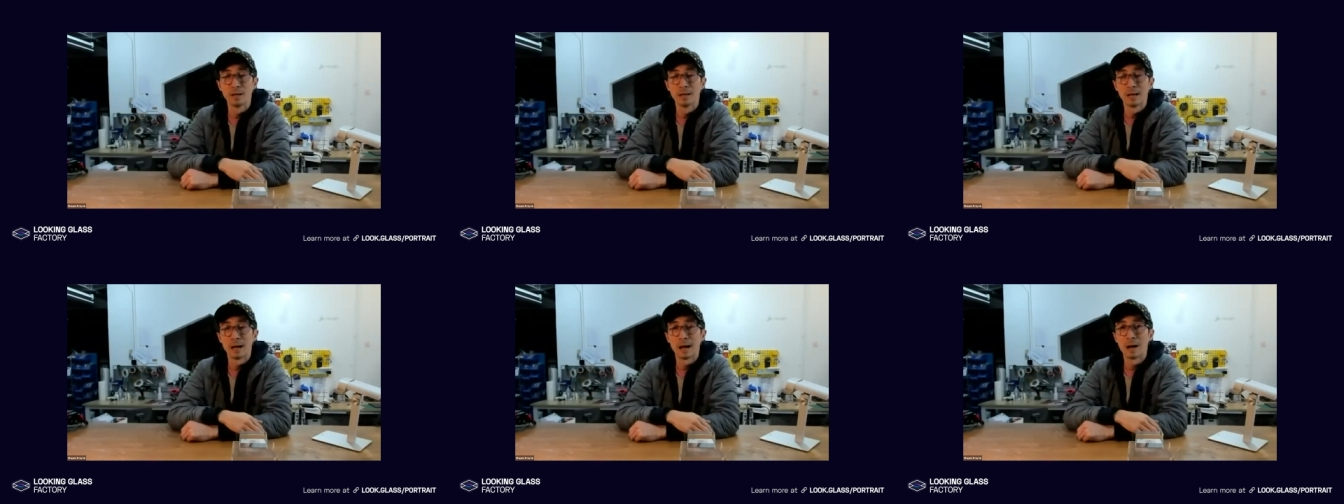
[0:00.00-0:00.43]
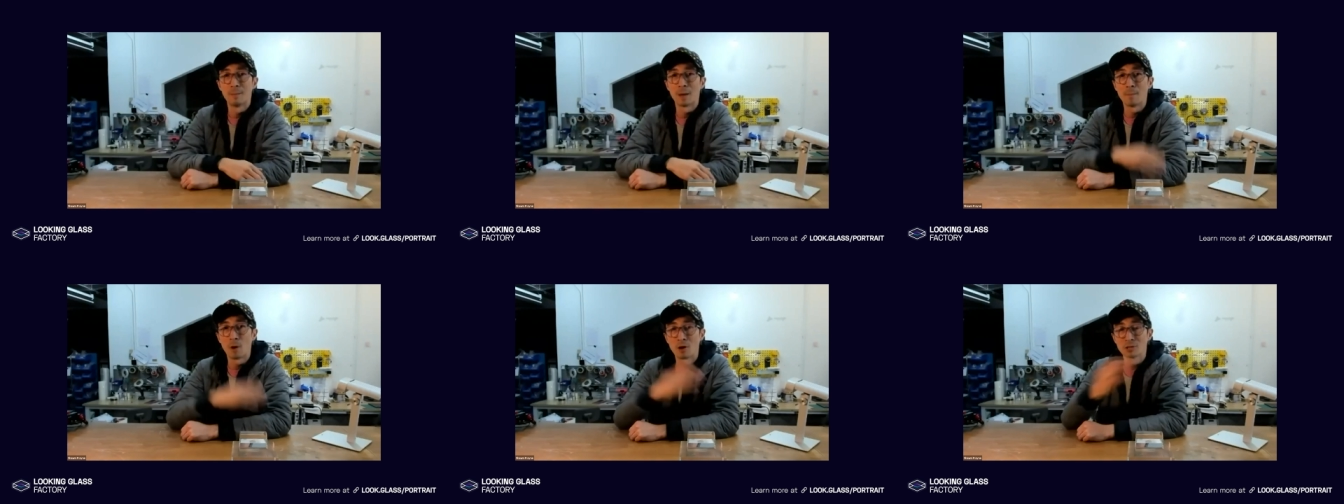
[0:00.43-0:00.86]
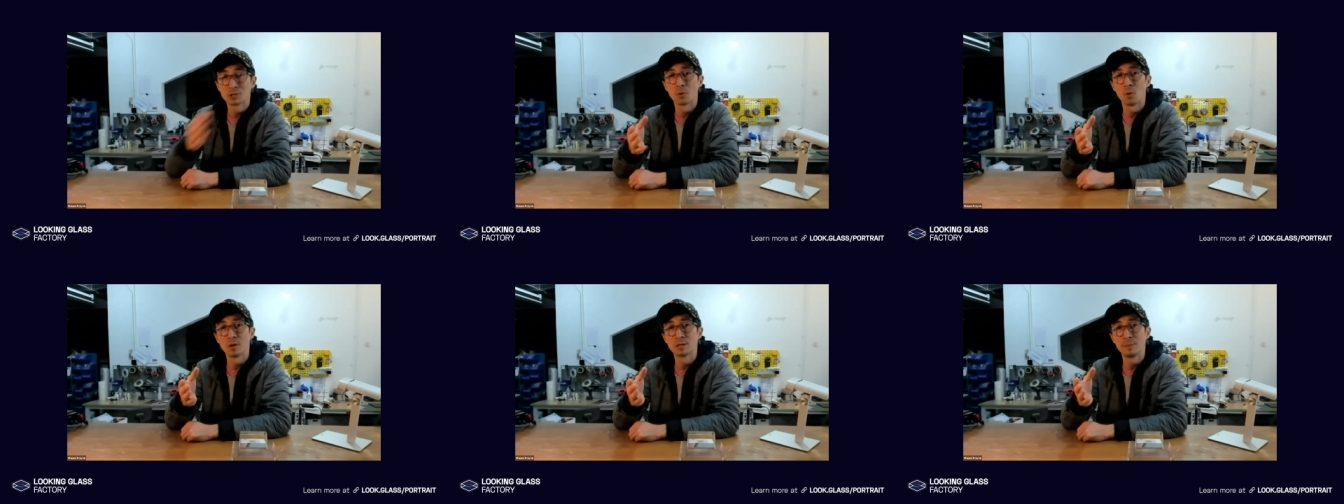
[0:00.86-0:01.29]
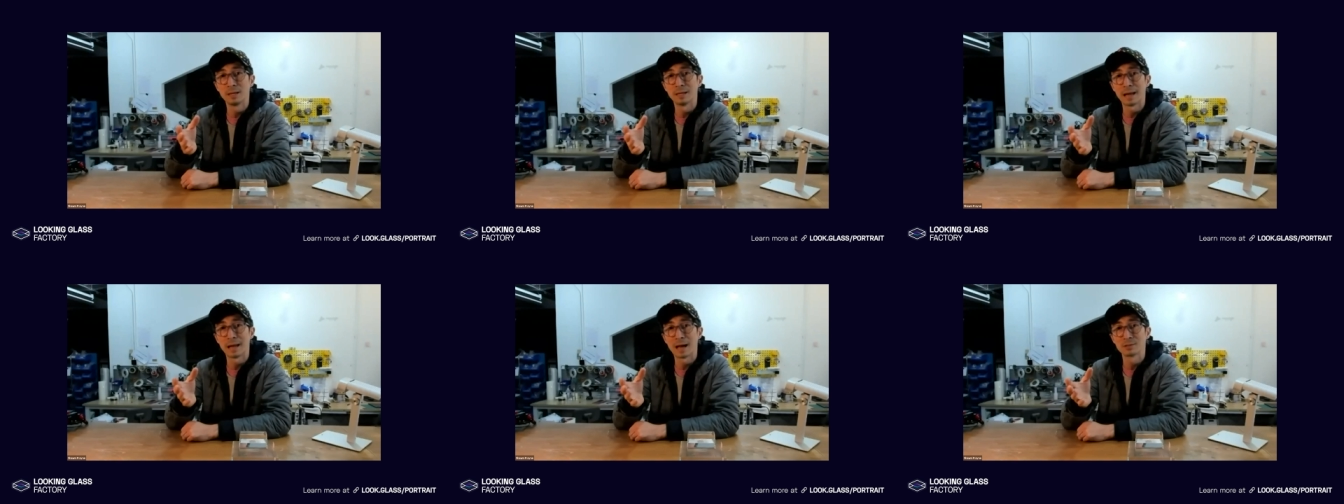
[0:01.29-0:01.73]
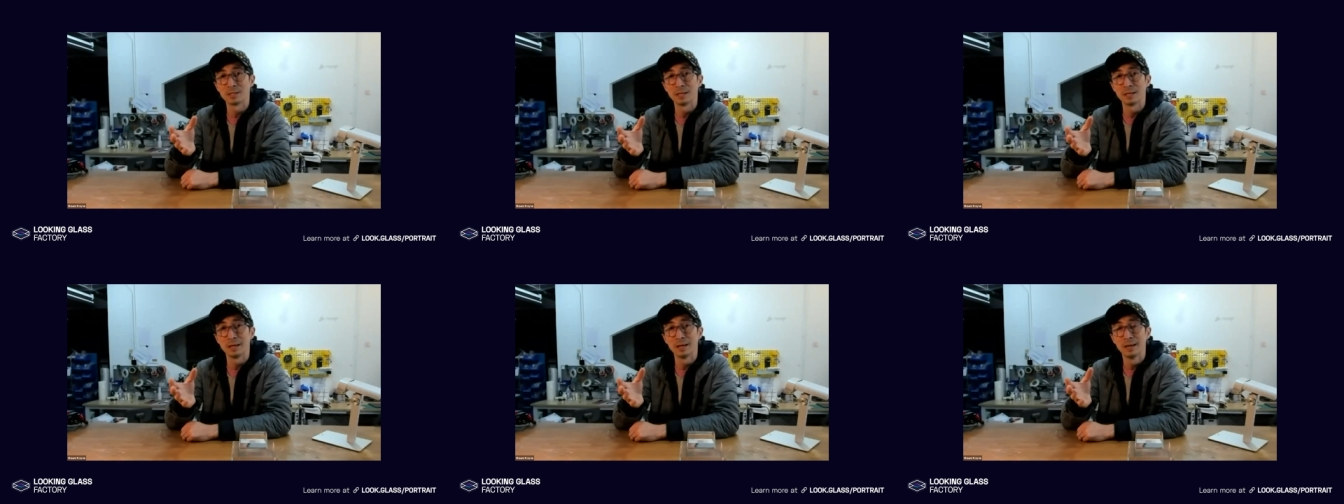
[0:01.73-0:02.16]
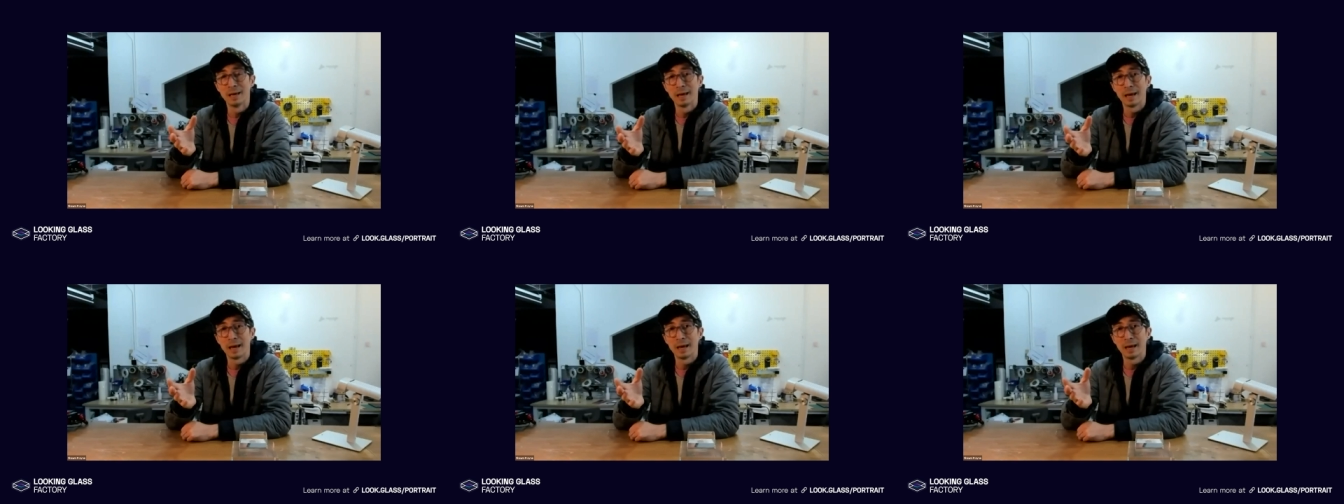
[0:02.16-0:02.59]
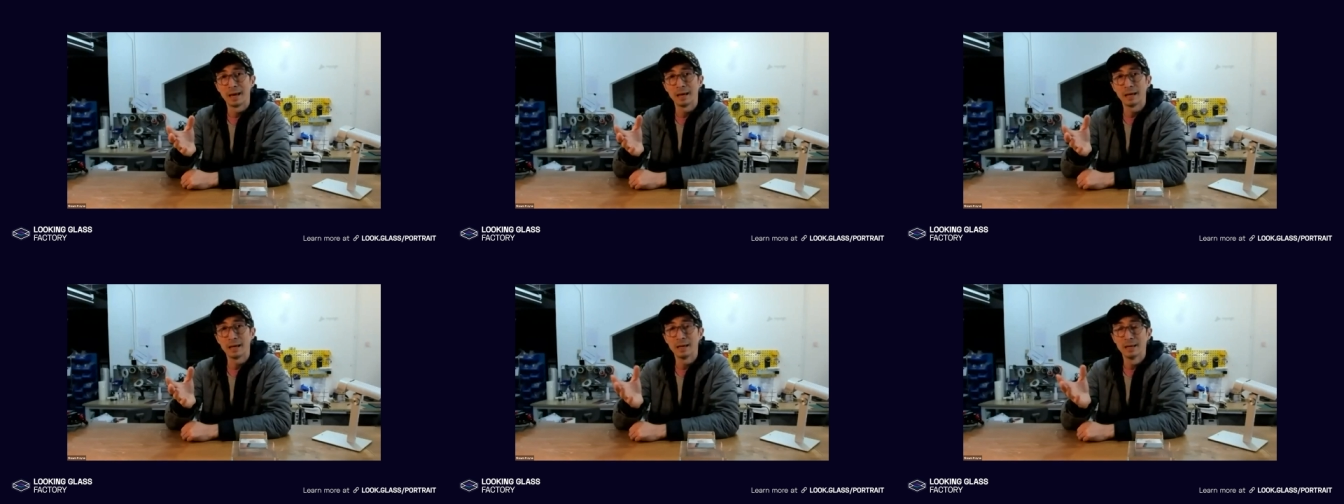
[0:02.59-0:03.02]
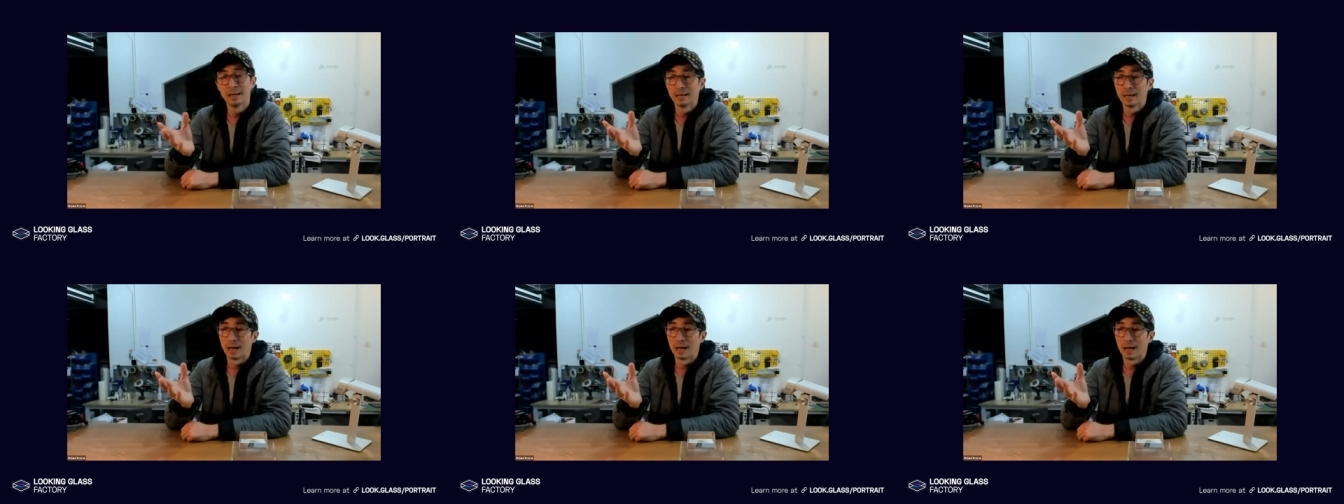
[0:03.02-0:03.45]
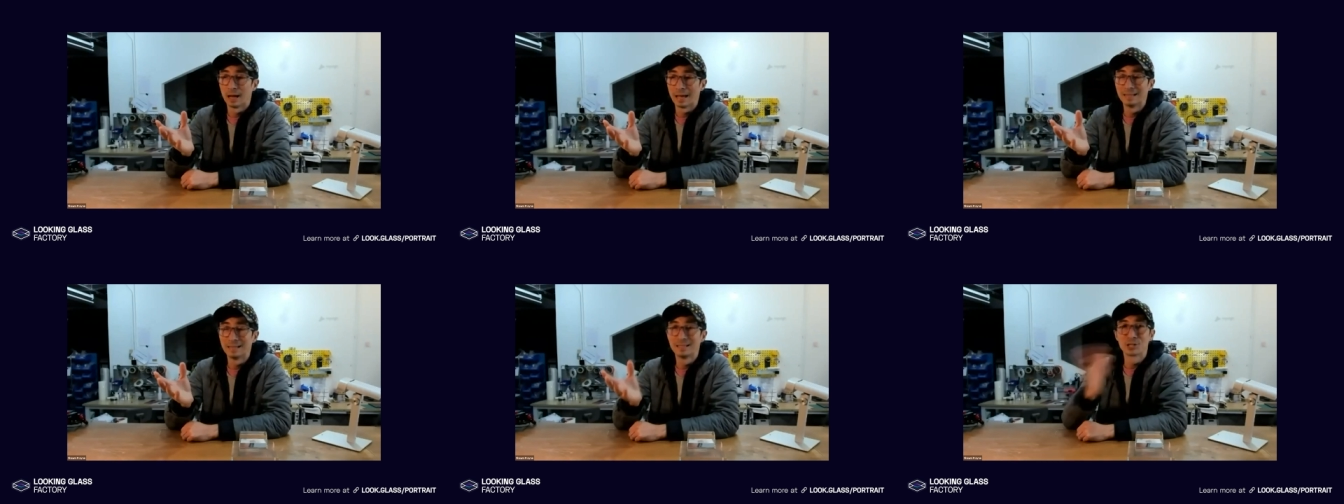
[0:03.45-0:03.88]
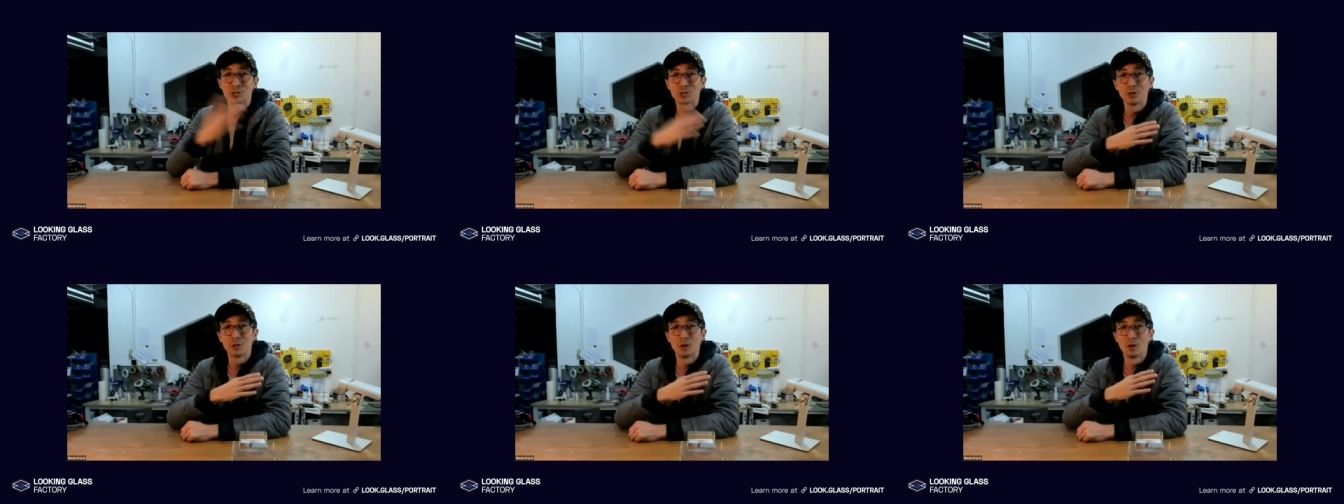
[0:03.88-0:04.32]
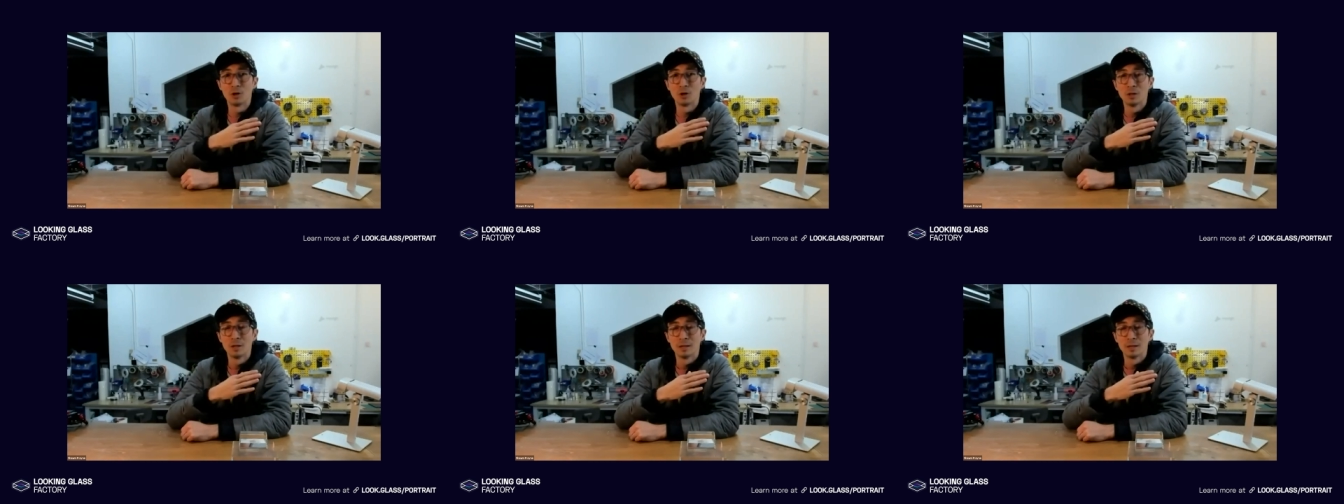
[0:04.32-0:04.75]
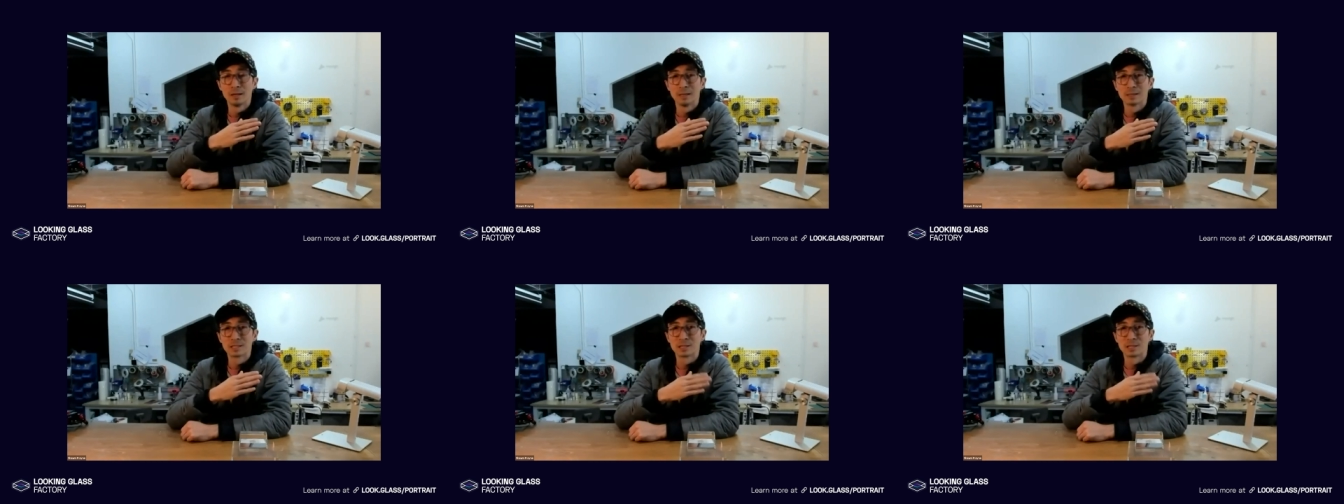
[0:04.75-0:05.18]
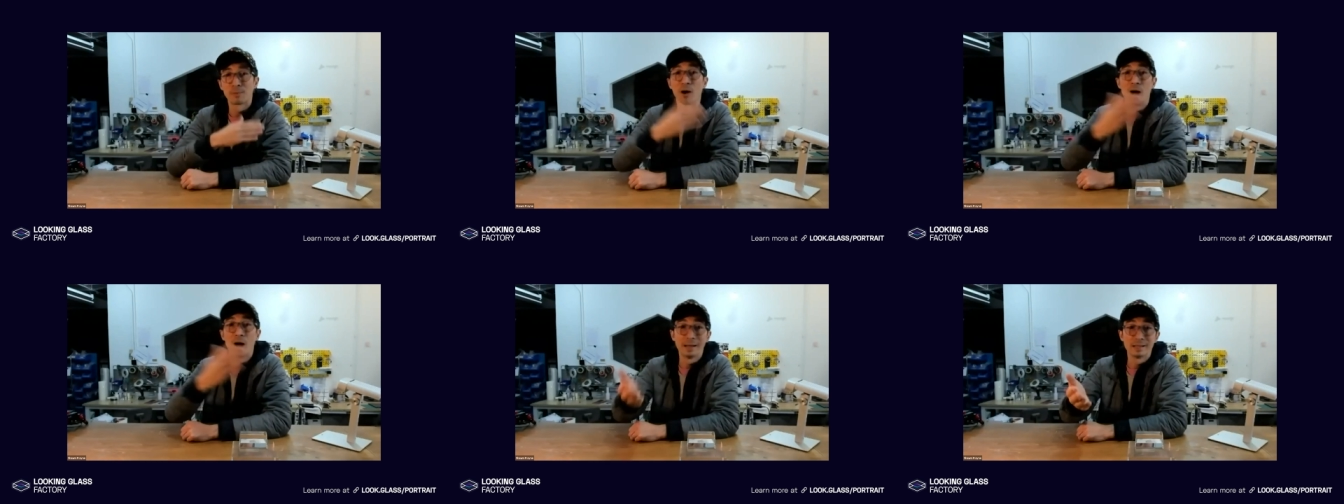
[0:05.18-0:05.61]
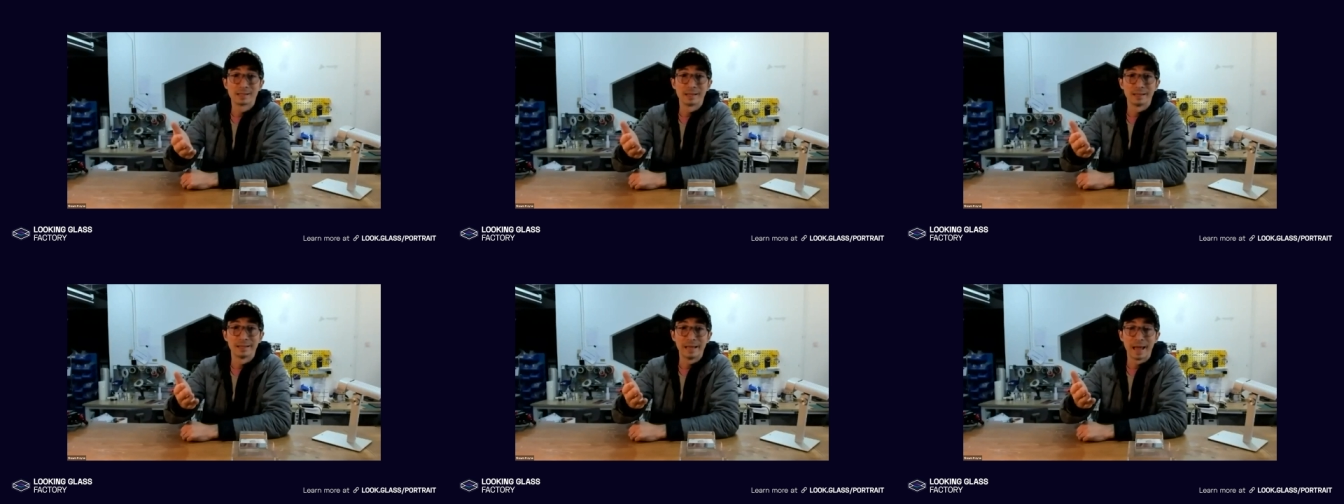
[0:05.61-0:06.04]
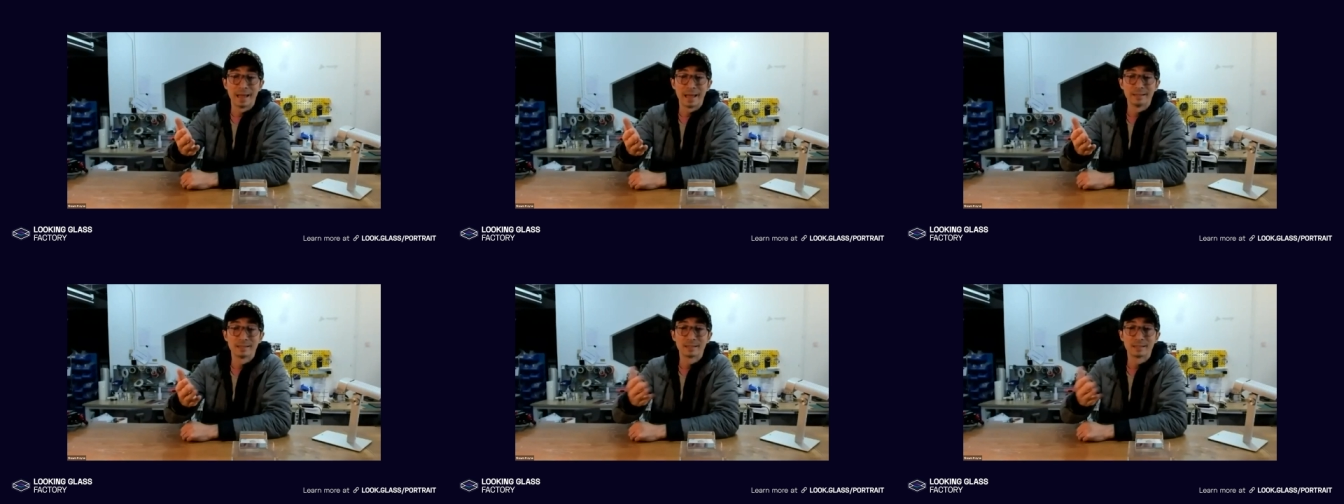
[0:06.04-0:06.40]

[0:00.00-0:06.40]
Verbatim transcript: Um, I'm also going to be announcing a uh, additional surprise at the end.